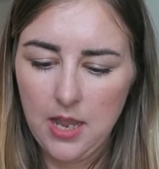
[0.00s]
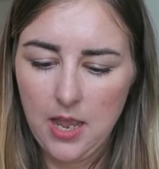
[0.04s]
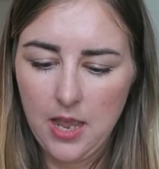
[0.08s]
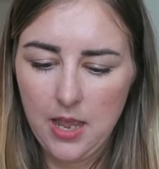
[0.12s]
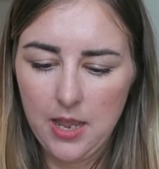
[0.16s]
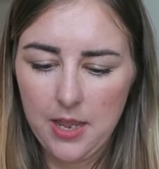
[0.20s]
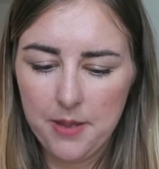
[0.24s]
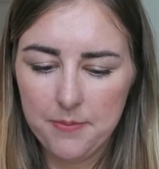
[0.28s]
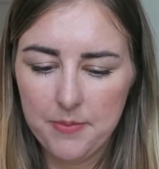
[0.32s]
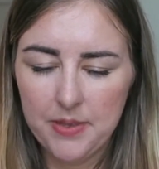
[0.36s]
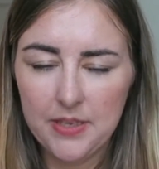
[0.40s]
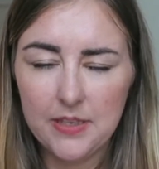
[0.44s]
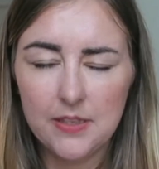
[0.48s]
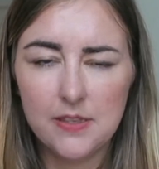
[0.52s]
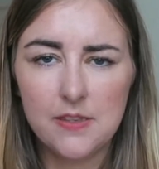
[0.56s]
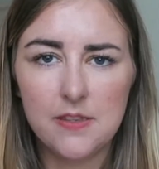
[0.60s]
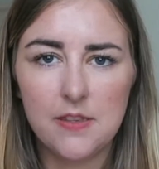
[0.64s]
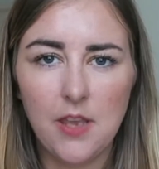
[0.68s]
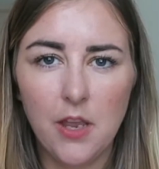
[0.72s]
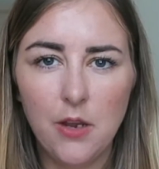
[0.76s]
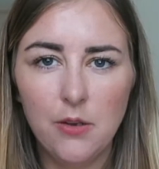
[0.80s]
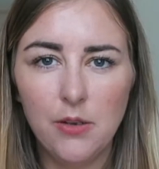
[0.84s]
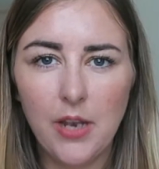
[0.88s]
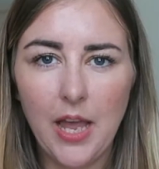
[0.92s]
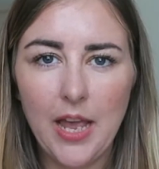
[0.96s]
It's
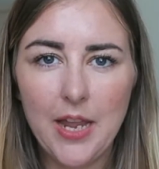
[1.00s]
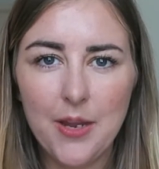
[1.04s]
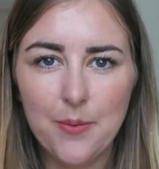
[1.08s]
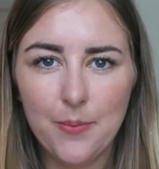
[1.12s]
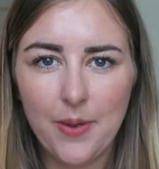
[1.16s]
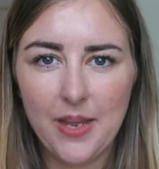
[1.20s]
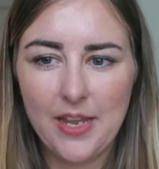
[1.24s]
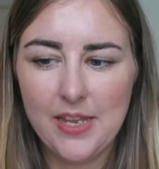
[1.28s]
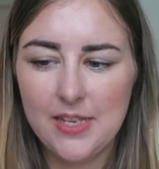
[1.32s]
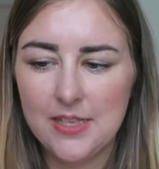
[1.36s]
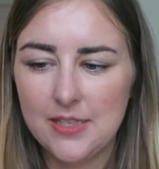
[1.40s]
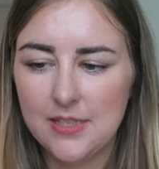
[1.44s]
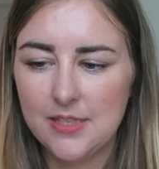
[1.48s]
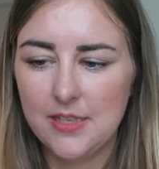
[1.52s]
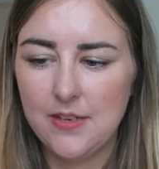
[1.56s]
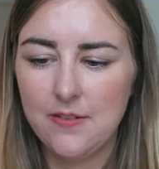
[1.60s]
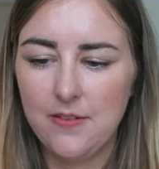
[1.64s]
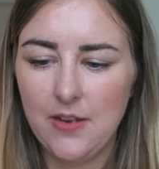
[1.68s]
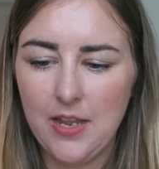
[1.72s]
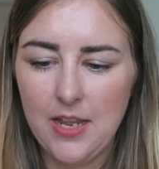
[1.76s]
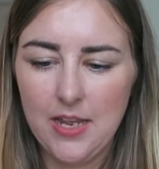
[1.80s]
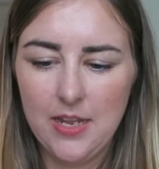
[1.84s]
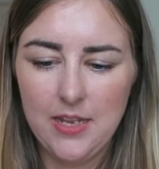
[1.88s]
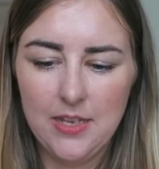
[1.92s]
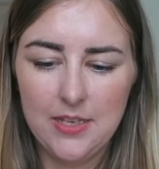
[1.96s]
so lightweight, it's so
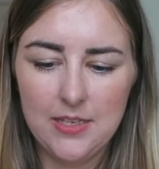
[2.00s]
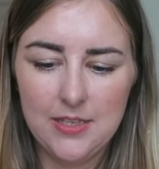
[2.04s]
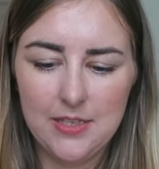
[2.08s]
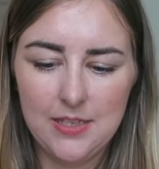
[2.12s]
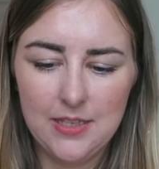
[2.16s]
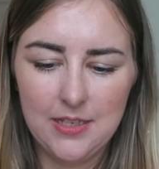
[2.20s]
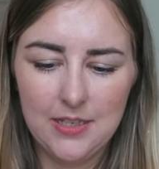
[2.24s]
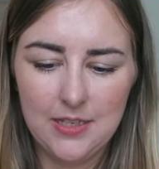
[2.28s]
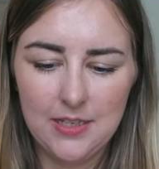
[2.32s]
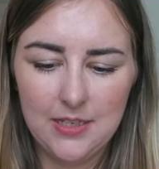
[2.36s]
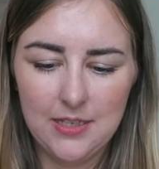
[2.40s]
nice.